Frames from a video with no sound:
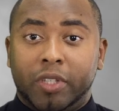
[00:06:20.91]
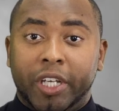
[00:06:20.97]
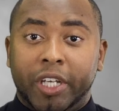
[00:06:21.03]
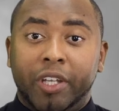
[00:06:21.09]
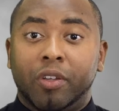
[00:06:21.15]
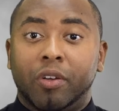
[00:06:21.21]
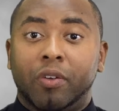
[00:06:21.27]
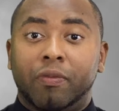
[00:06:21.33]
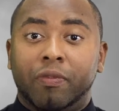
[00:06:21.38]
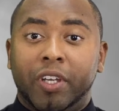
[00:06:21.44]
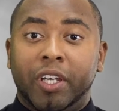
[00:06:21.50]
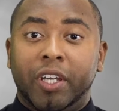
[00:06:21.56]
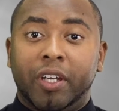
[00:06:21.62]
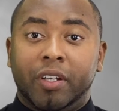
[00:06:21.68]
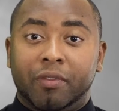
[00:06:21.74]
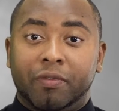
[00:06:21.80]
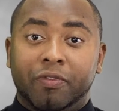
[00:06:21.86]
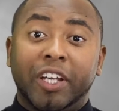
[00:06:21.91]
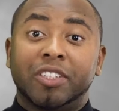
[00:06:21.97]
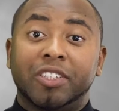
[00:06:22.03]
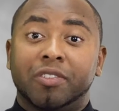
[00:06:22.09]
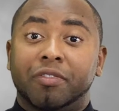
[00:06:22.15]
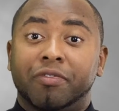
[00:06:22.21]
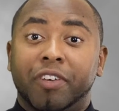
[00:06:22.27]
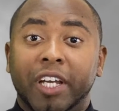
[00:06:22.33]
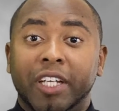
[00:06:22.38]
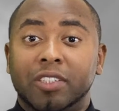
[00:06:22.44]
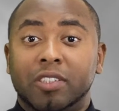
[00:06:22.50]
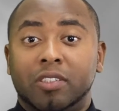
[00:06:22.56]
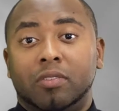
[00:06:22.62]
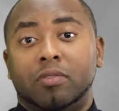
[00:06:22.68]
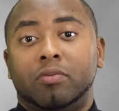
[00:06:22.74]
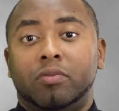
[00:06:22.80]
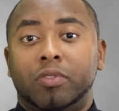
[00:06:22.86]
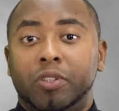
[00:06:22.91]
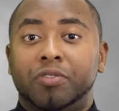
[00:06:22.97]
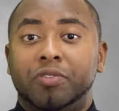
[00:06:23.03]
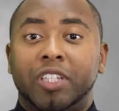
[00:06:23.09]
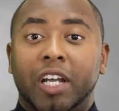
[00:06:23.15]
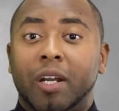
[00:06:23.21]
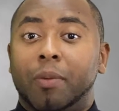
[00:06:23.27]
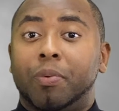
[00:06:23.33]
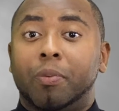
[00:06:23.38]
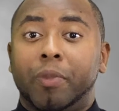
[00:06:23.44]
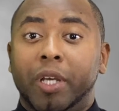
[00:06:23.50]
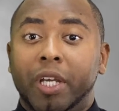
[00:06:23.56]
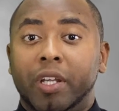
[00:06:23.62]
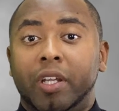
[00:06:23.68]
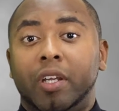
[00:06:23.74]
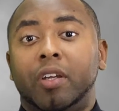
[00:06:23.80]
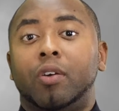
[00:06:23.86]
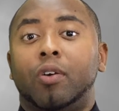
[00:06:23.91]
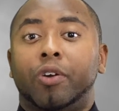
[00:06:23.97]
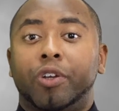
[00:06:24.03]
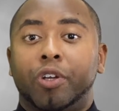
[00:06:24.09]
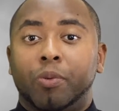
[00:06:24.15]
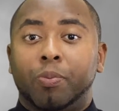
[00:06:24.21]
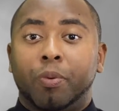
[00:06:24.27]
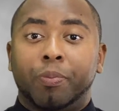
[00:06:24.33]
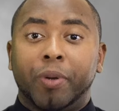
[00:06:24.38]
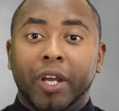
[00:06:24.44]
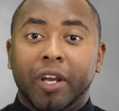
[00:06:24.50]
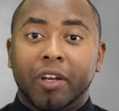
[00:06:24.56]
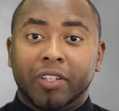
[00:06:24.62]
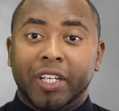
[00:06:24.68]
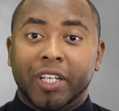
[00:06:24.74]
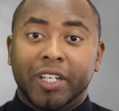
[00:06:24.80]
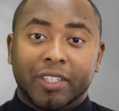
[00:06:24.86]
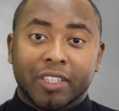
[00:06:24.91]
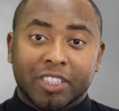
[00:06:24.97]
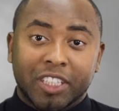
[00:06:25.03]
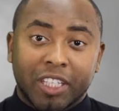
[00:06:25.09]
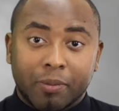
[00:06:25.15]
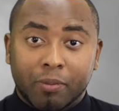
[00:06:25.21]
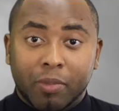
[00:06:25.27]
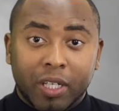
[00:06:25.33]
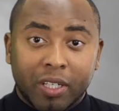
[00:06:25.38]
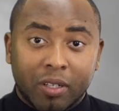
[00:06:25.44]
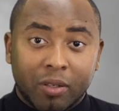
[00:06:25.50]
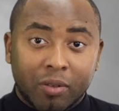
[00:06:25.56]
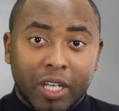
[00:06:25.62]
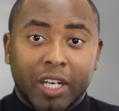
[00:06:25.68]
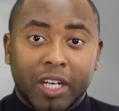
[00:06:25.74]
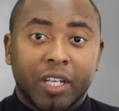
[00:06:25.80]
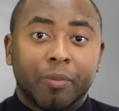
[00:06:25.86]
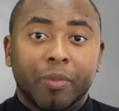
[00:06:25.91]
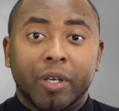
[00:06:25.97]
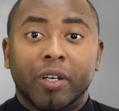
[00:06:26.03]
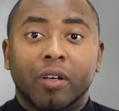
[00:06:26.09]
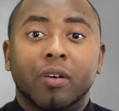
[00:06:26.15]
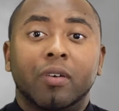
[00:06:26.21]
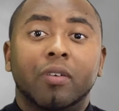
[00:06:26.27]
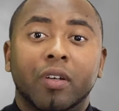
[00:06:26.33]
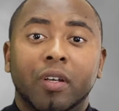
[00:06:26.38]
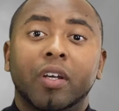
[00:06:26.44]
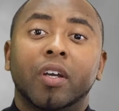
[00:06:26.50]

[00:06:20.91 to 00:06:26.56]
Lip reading: Either be it face-to-face, you've set up a meeting, or you're prepared to hit the send button on that email.